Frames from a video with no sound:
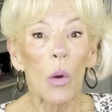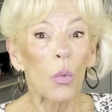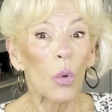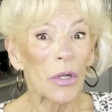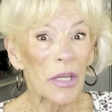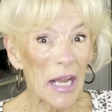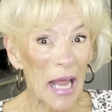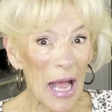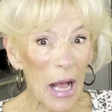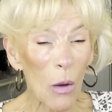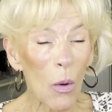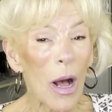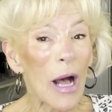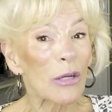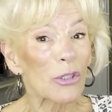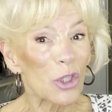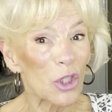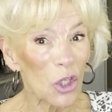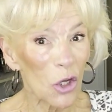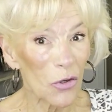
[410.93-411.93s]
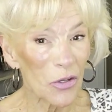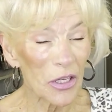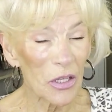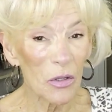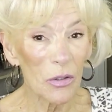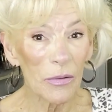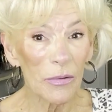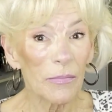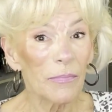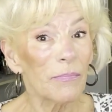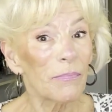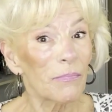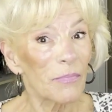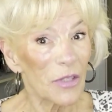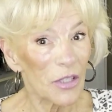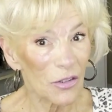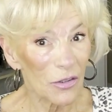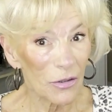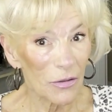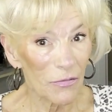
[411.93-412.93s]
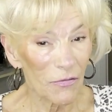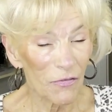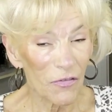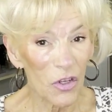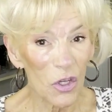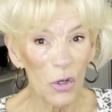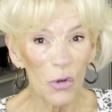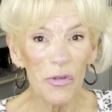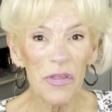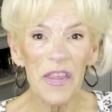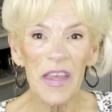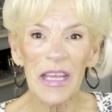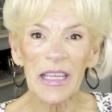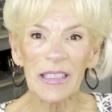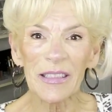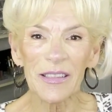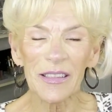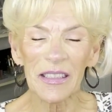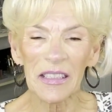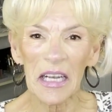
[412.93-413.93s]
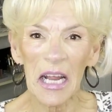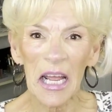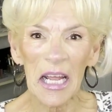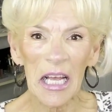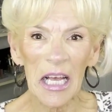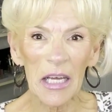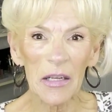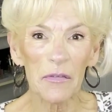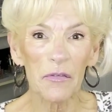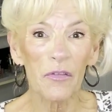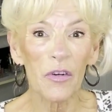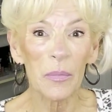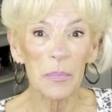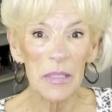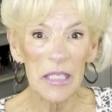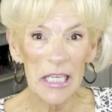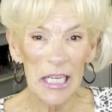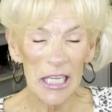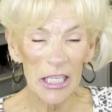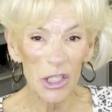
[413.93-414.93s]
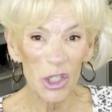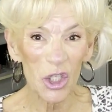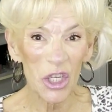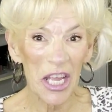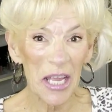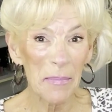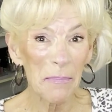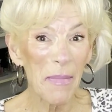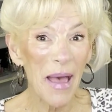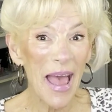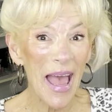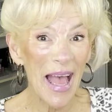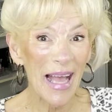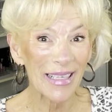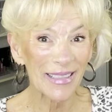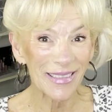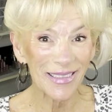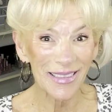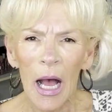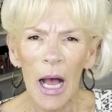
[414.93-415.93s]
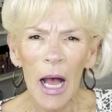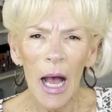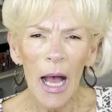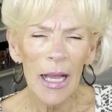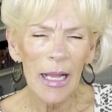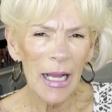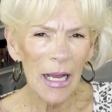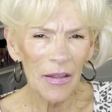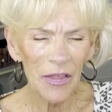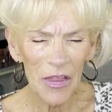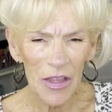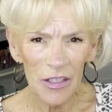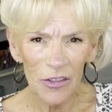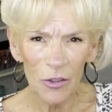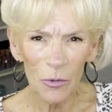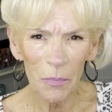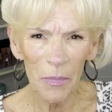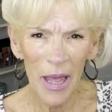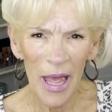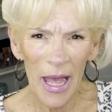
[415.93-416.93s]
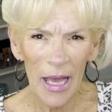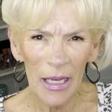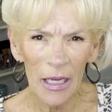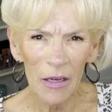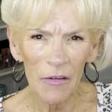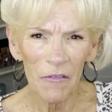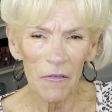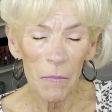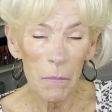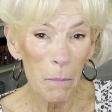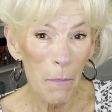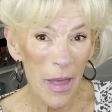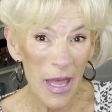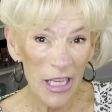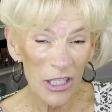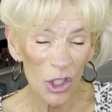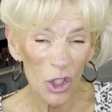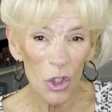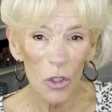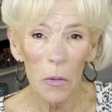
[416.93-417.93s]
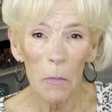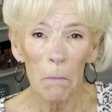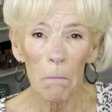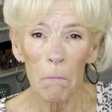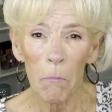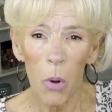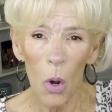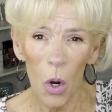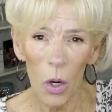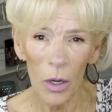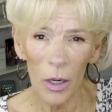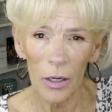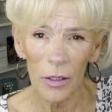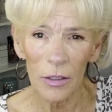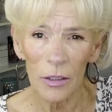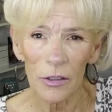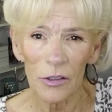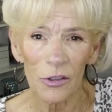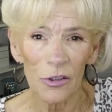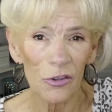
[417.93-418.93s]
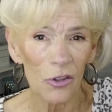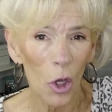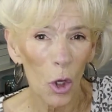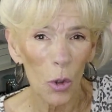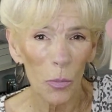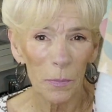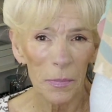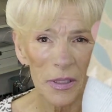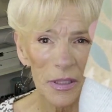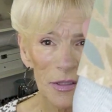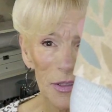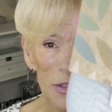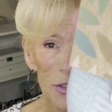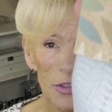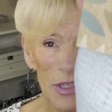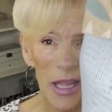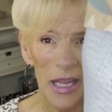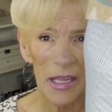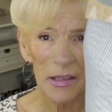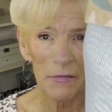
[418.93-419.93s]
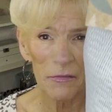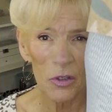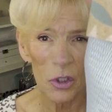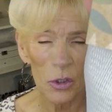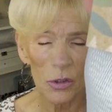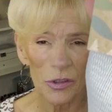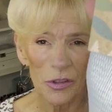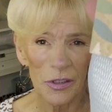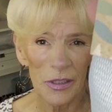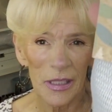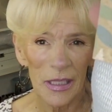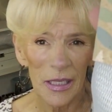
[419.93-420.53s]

Well, now I'll show you the few things that I got from TJ Maxx. I got this pack of mesh bar soap savers.